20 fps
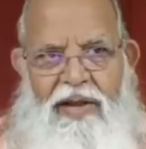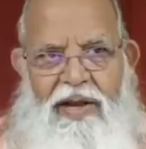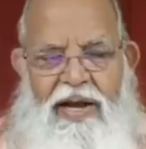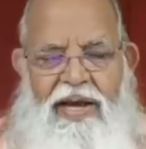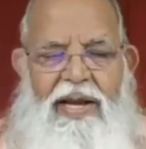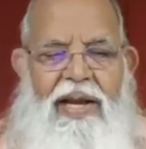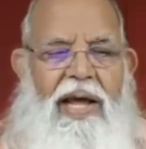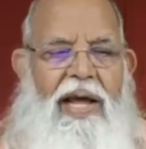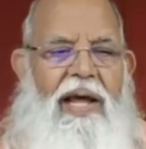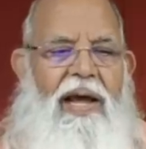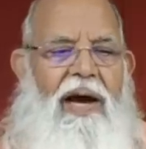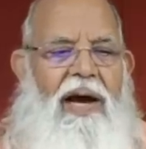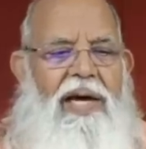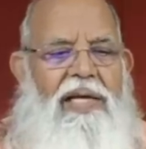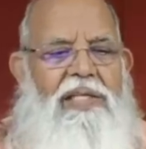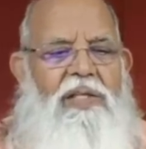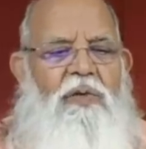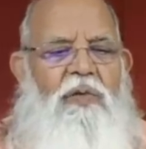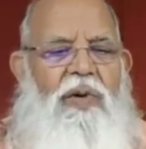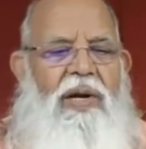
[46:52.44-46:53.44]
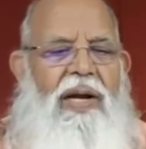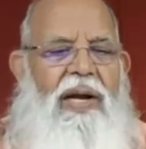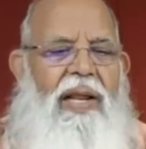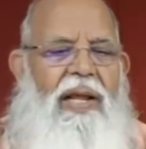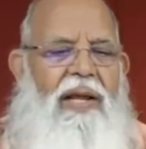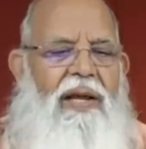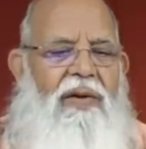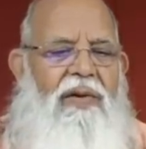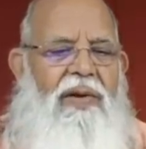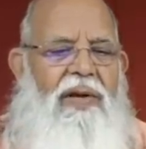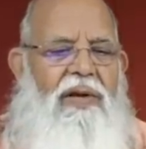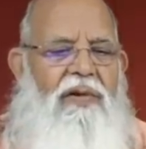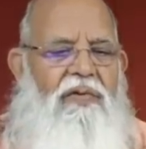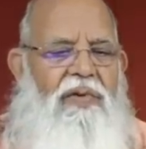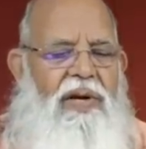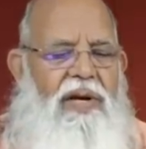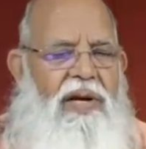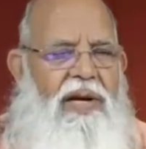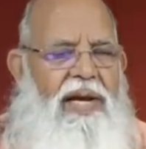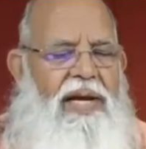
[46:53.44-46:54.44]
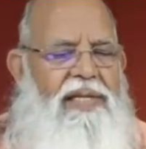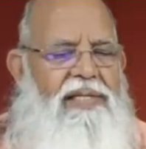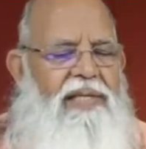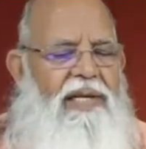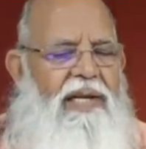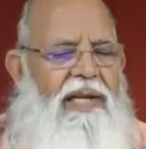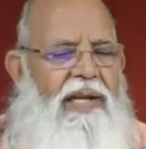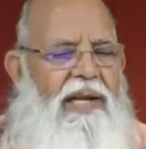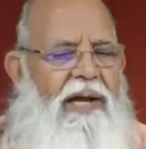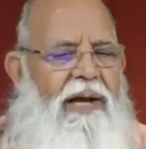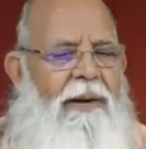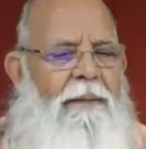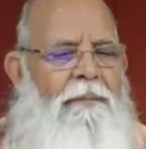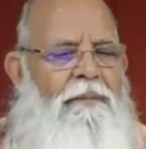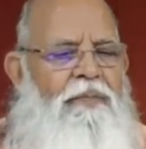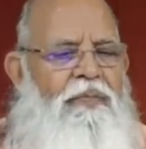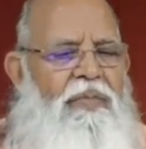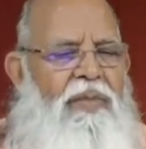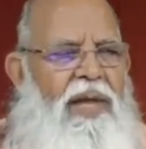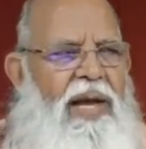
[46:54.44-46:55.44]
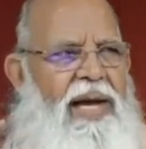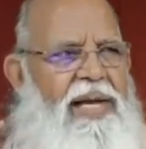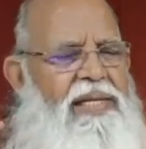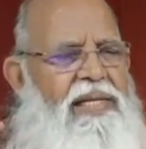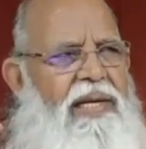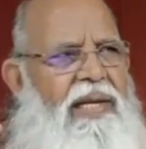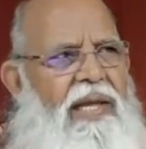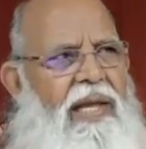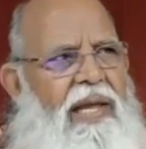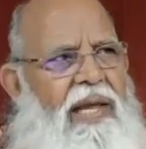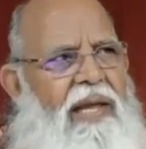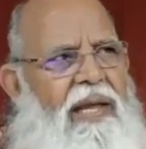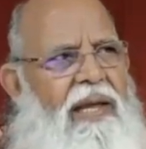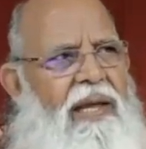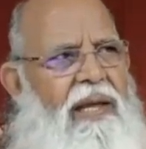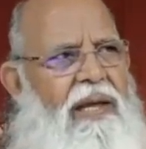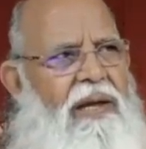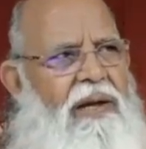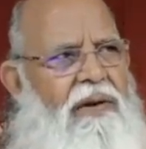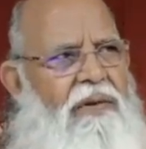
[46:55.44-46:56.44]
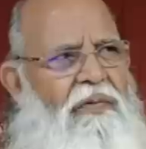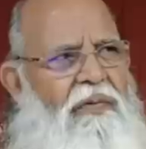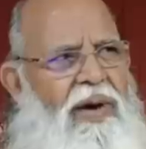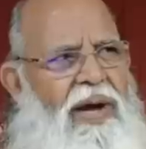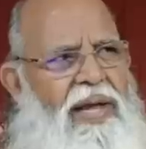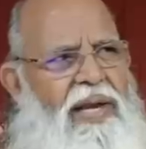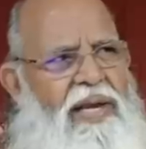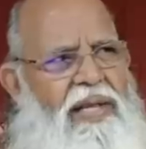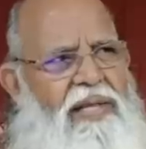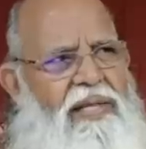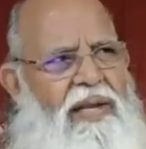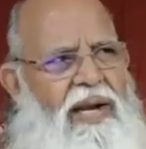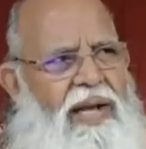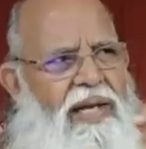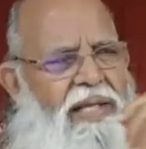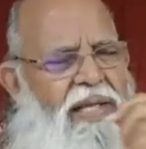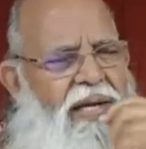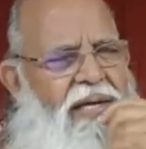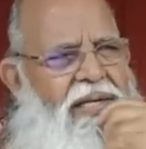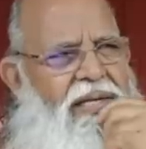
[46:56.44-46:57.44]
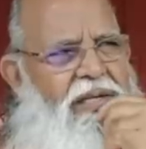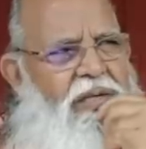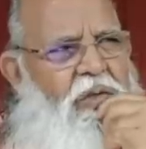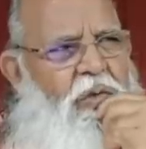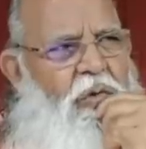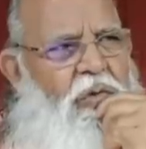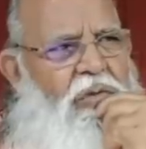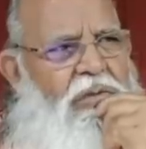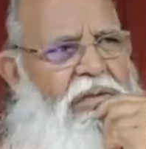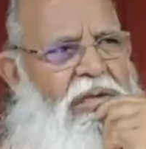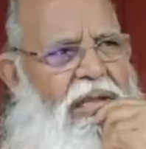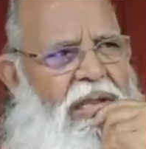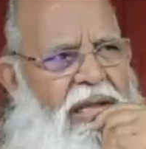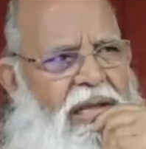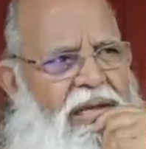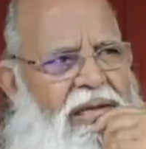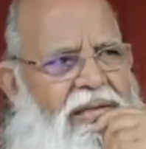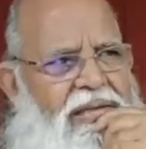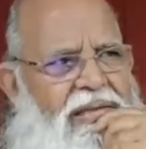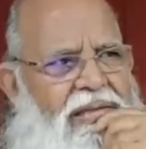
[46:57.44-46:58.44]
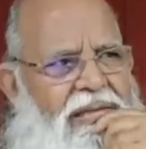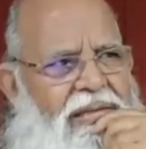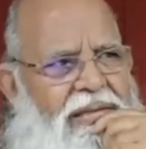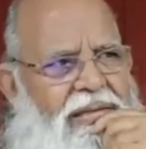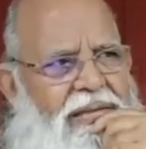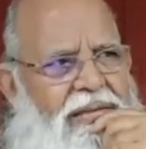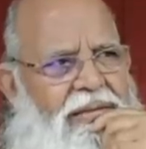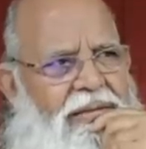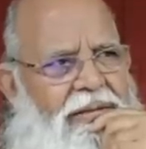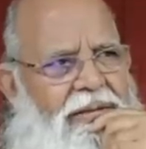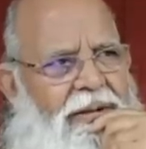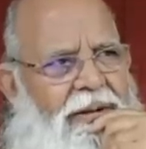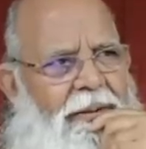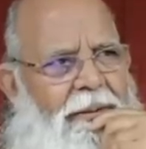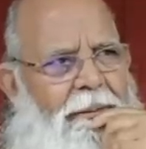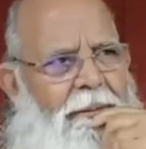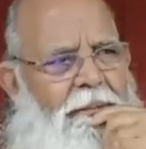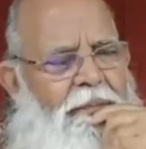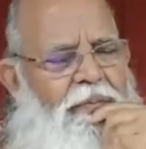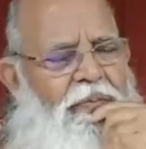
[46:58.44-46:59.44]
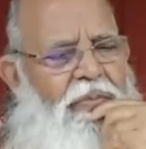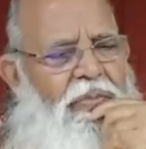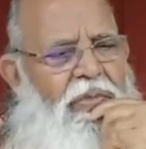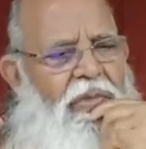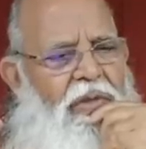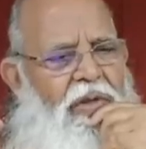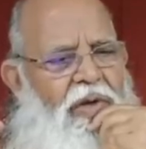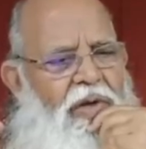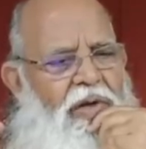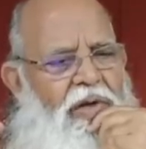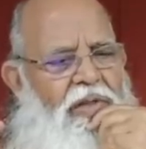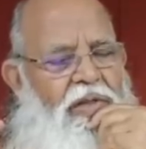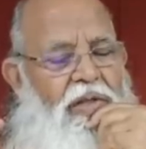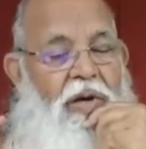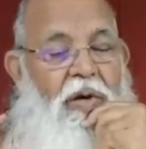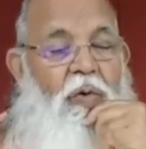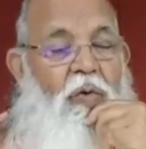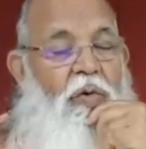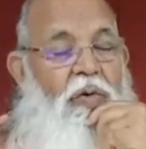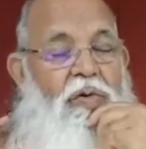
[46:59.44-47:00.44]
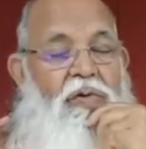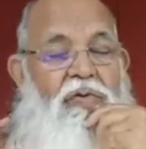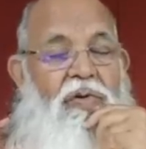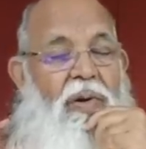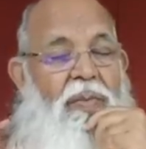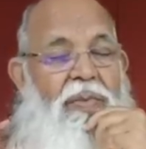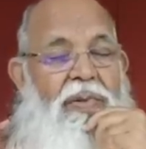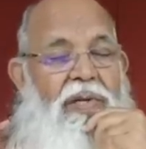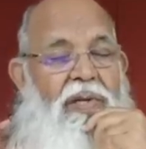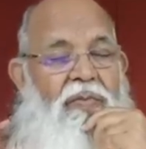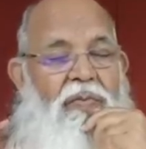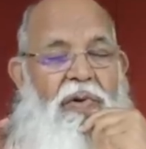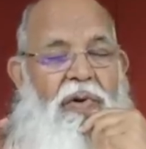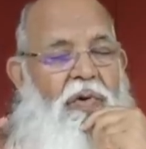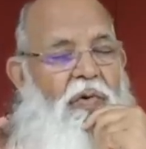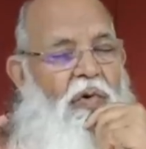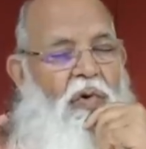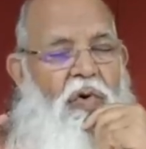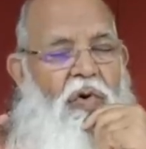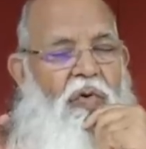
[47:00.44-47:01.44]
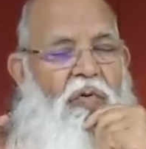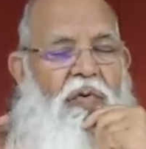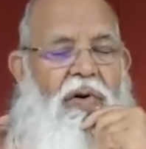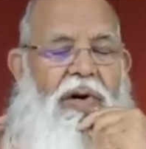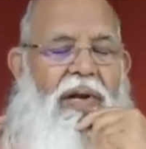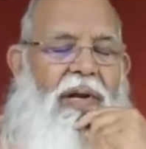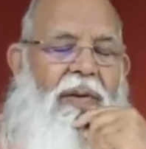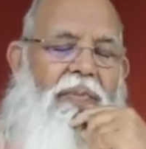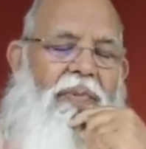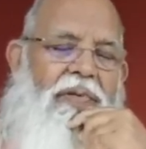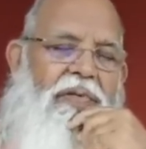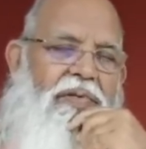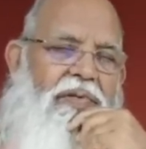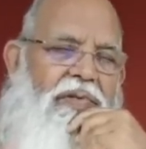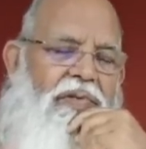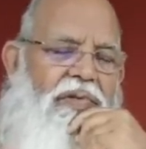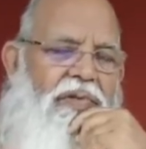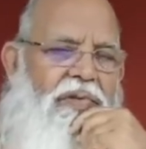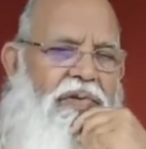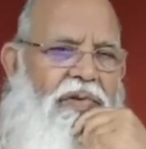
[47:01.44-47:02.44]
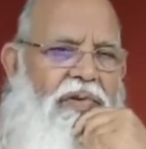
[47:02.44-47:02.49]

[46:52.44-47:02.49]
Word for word: And I asked one day in one Ras Leela, I said, hey, why this Radhaji is so serious? They told me, Swamiji, we don't know what happens.